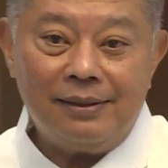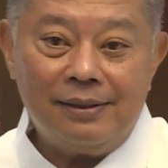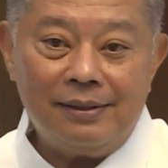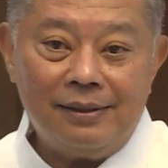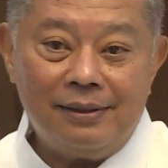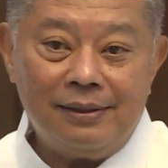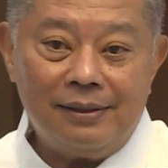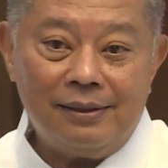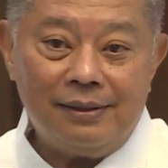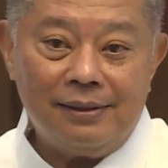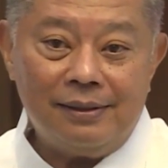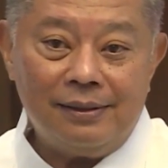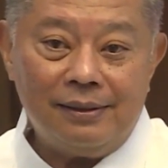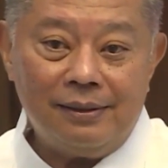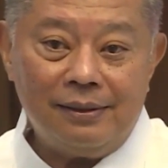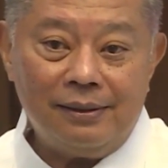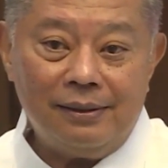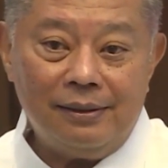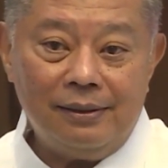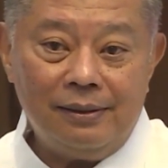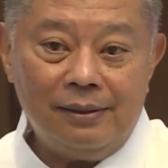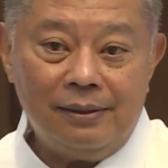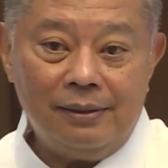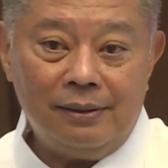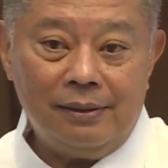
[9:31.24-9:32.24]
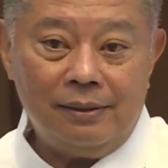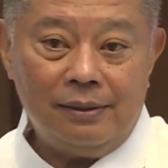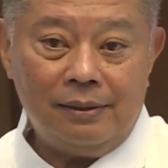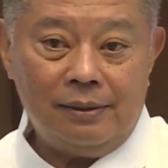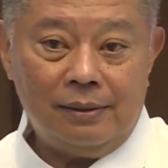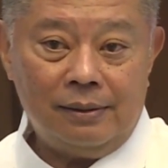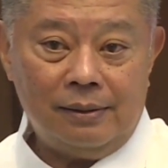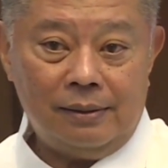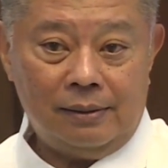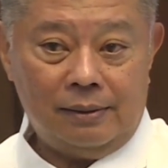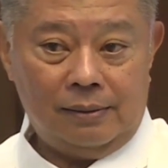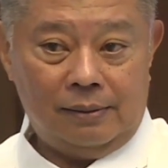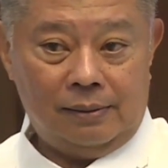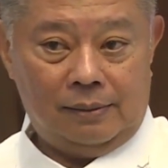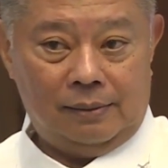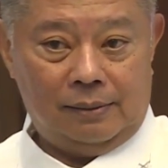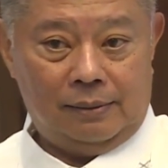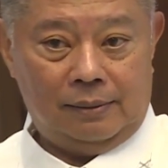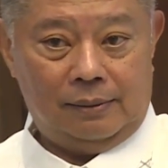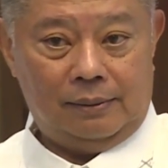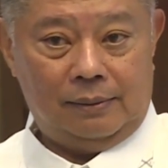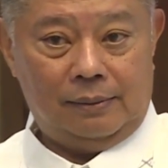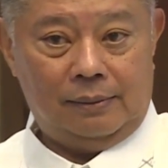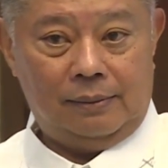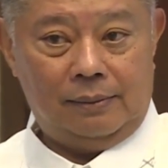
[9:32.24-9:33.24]

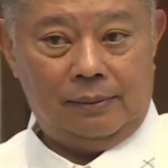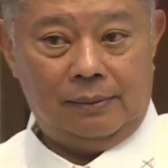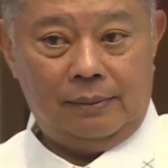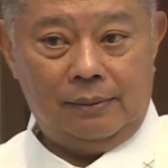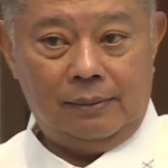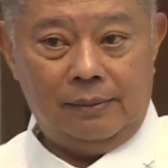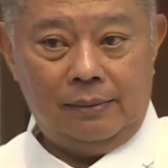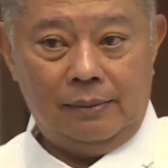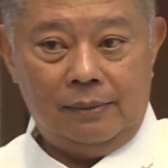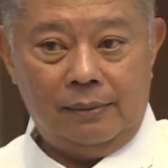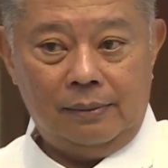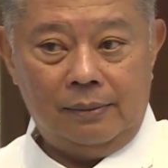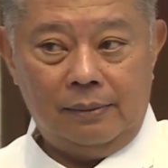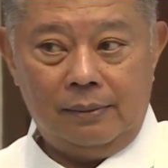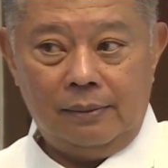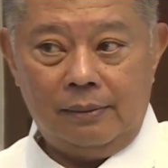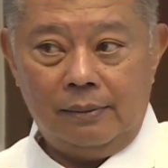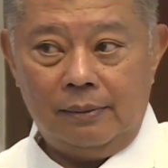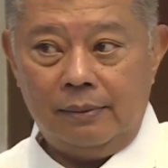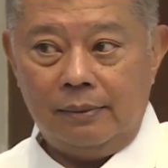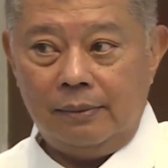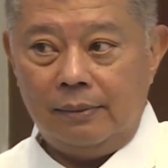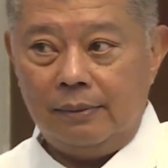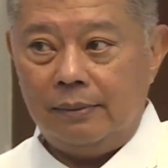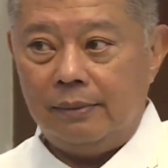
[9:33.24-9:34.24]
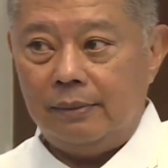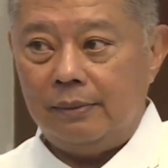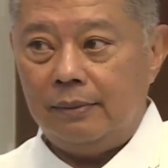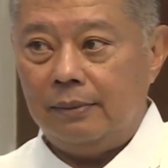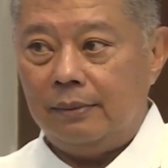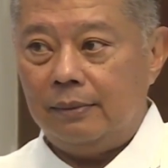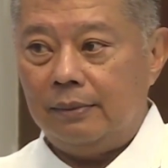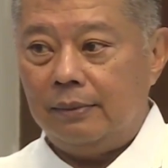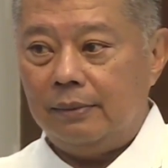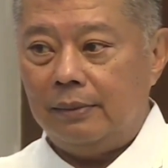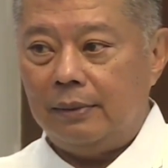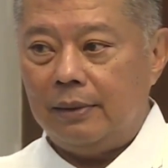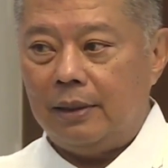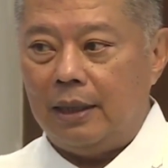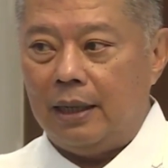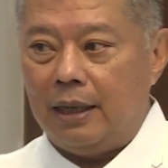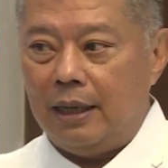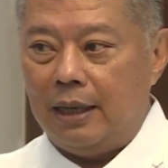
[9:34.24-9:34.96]
No one is speaking in this clip.